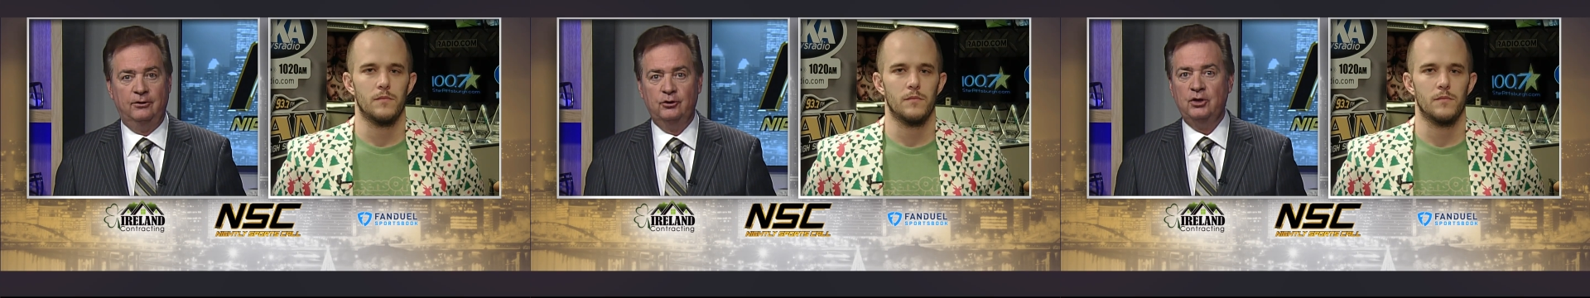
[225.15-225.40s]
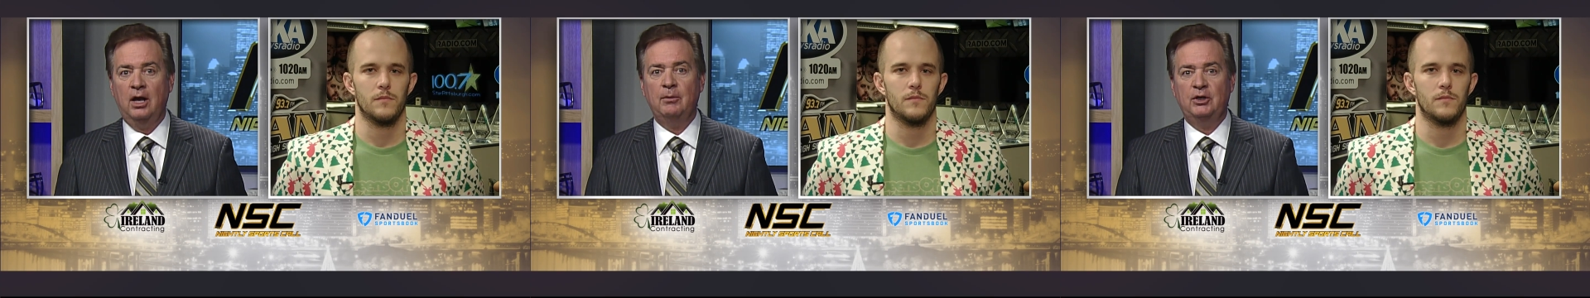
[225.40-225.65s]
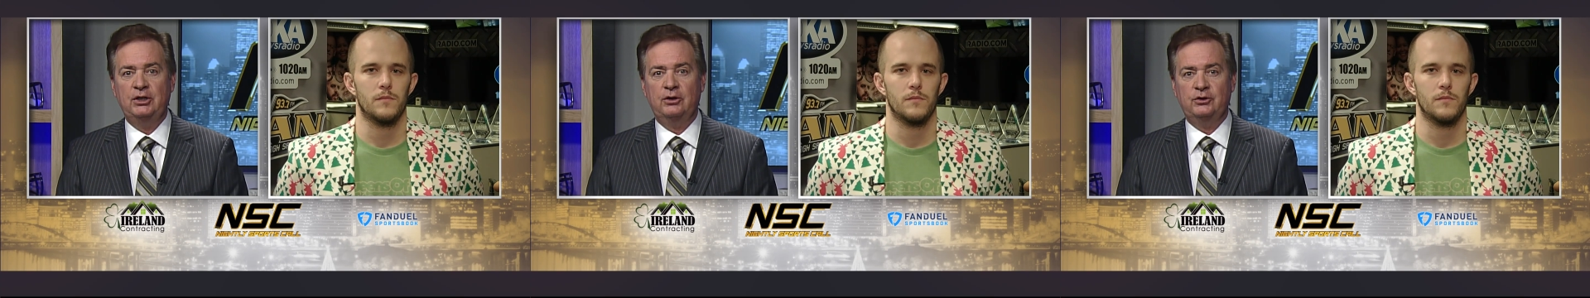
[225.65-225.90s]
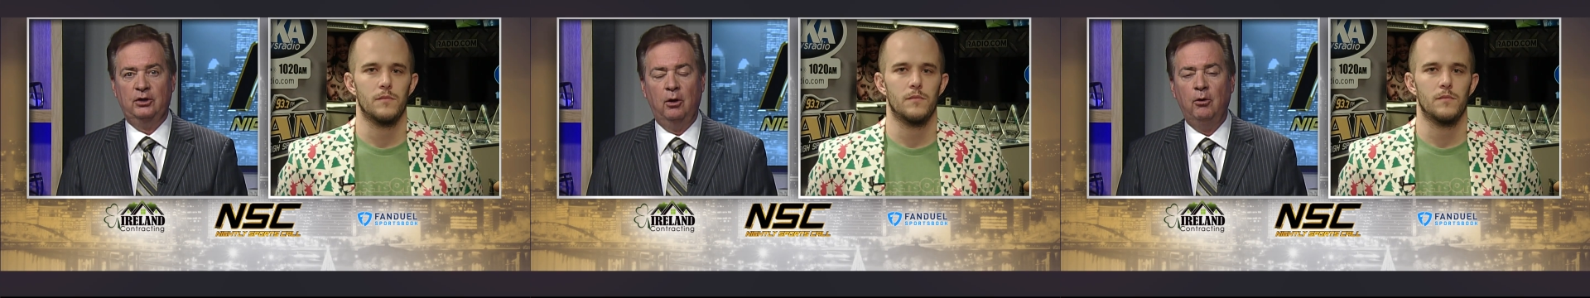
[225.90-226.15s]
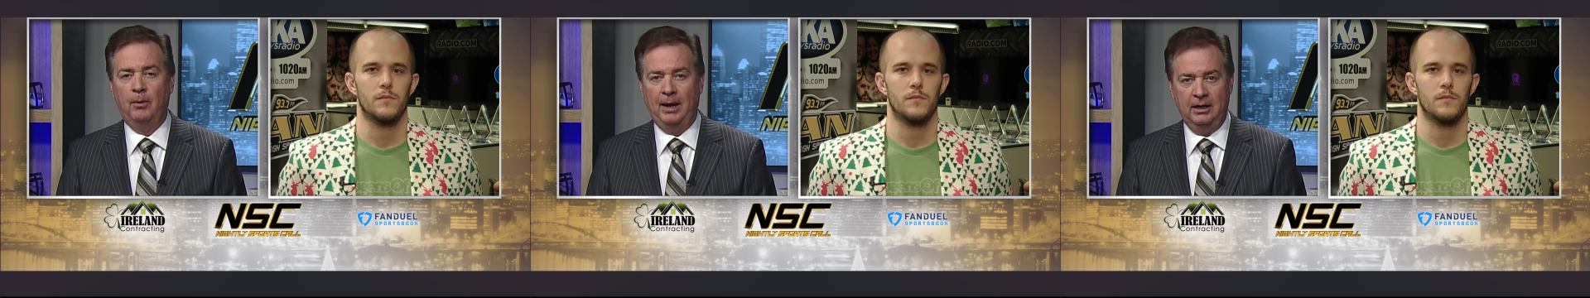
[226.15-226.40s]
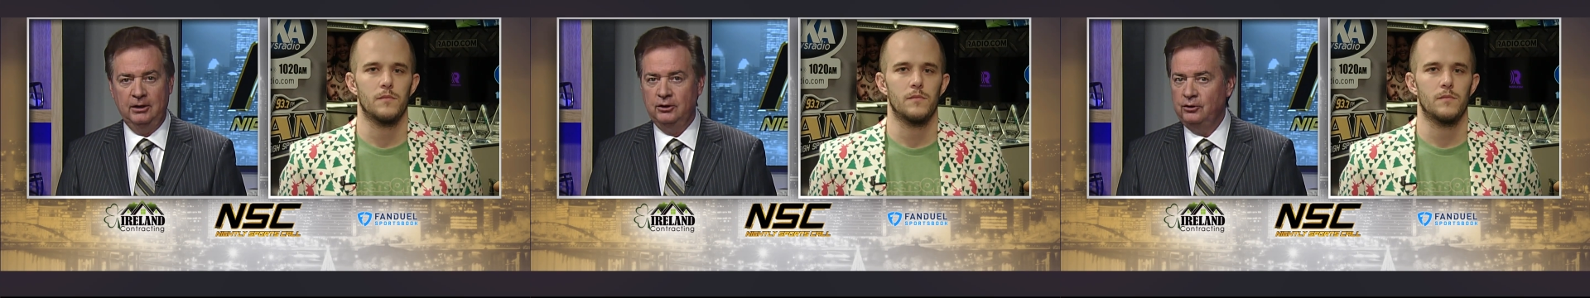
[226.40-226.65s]
Speaker 1: There's not much else to go
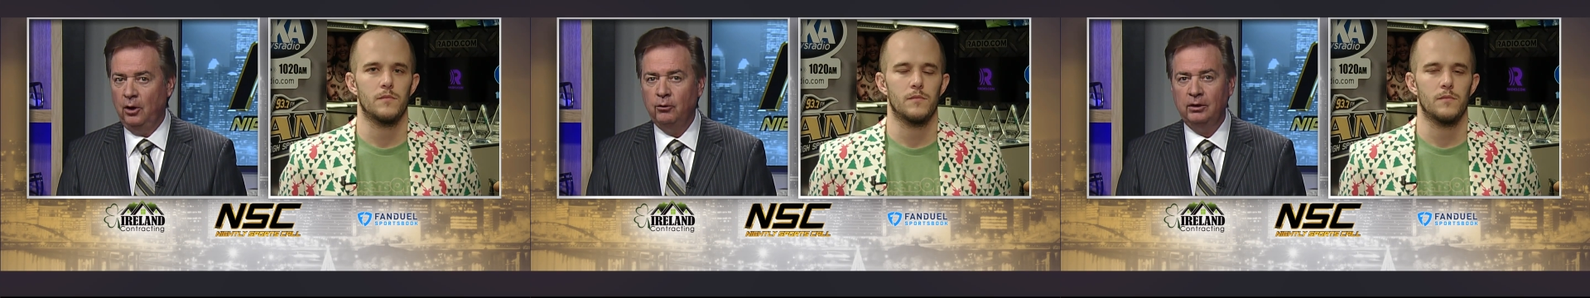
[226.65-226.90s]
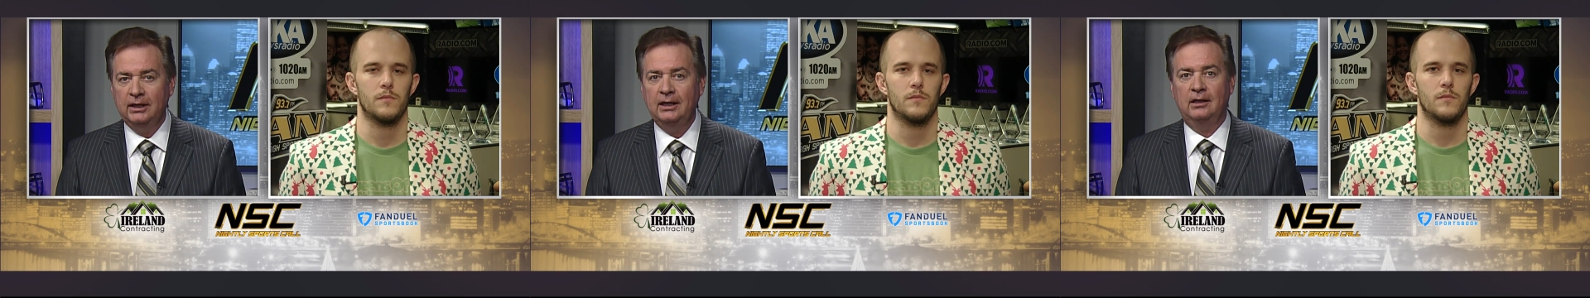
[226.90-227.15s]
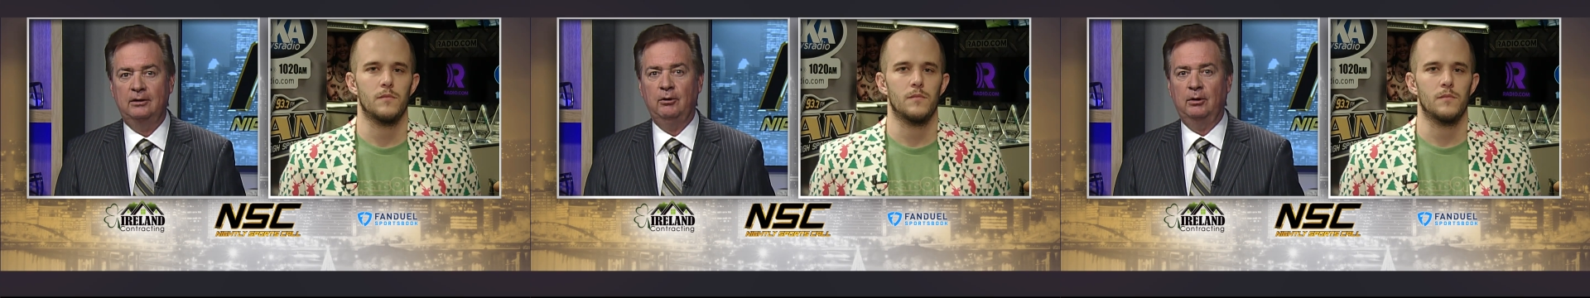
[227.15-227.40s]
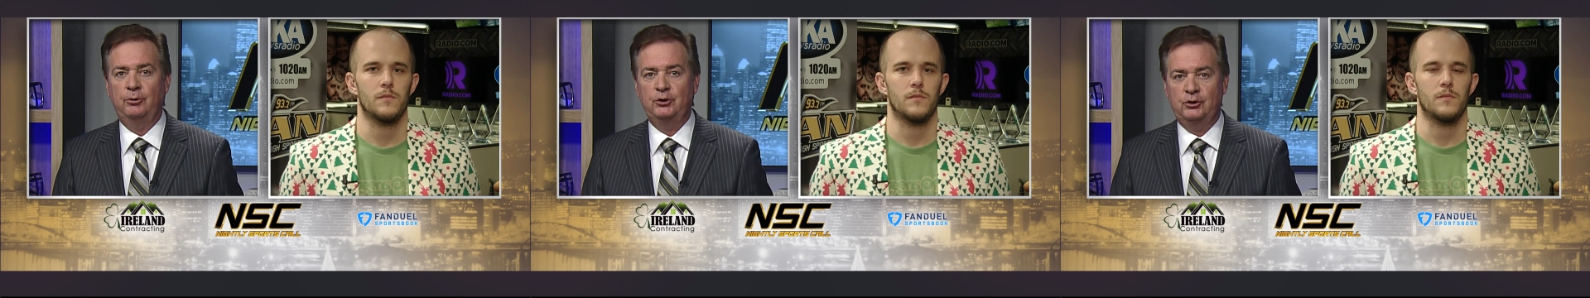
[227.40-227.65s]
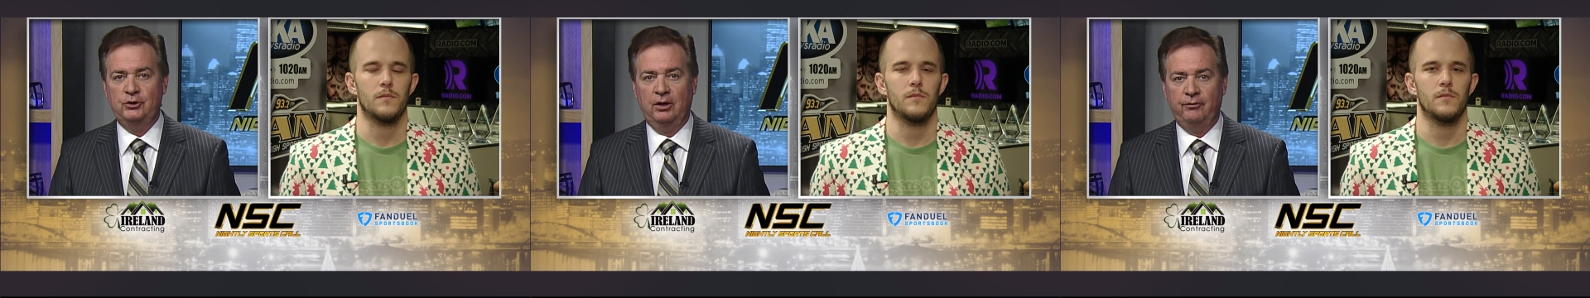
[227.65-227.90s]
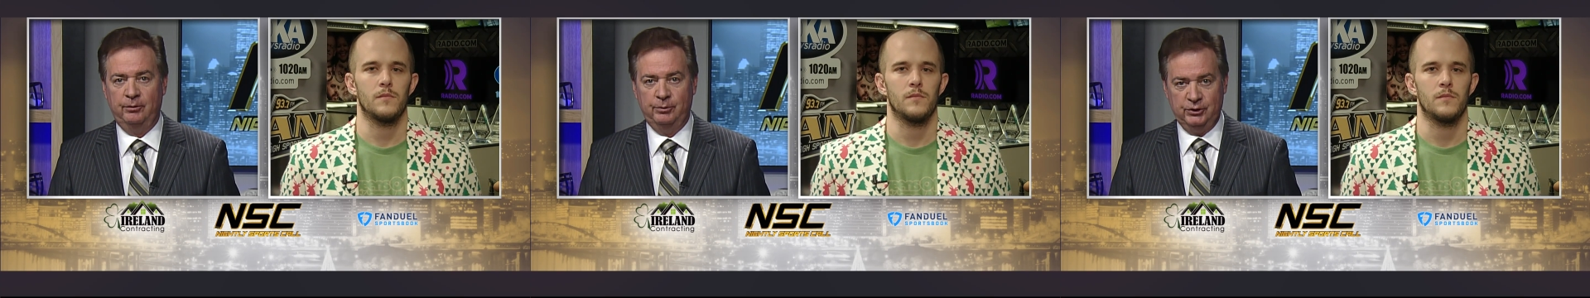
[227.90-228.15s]
about, and you don't legally want to put
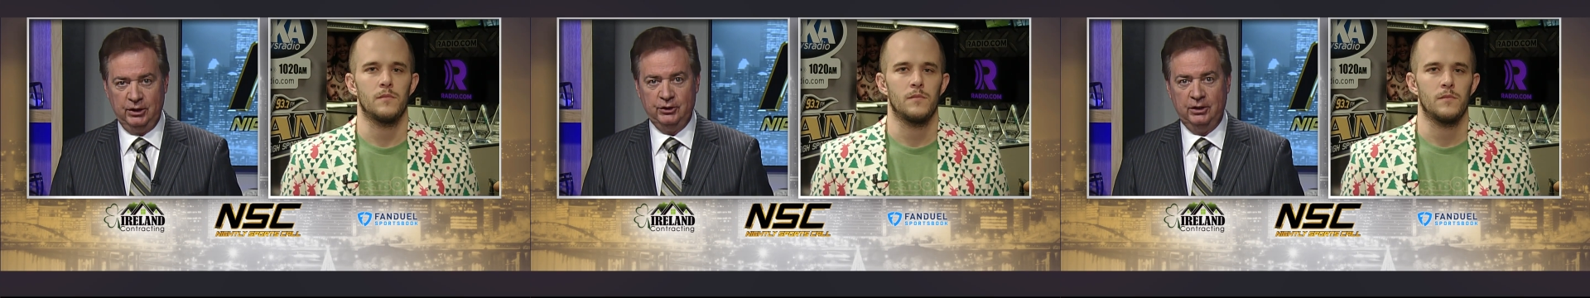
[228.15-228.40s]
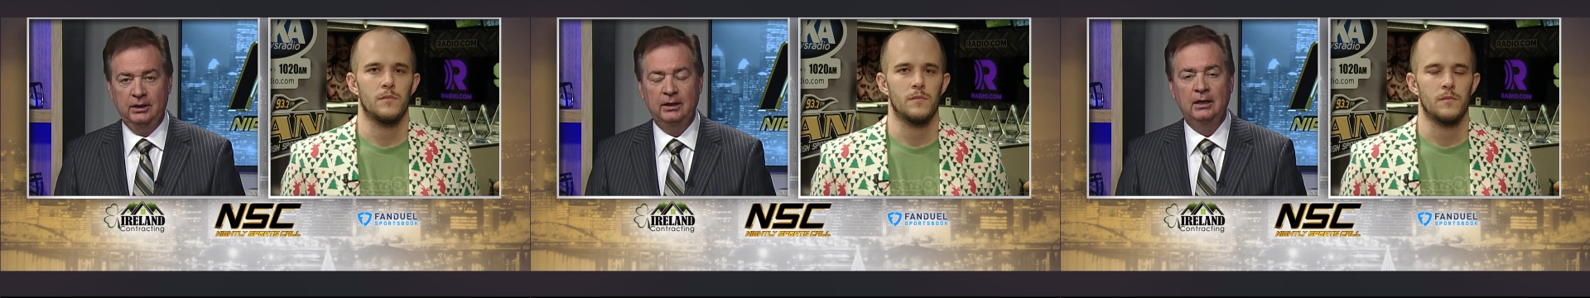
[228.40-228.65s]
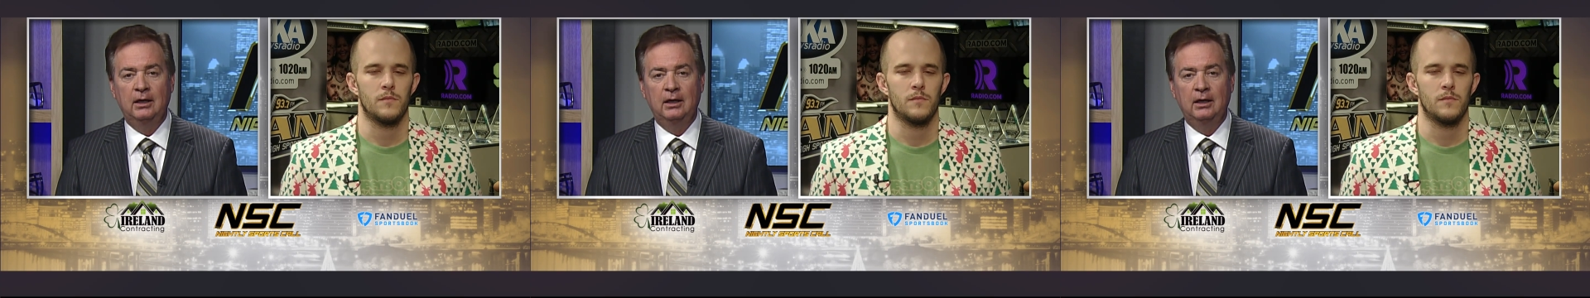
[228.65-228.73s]
yourself in a position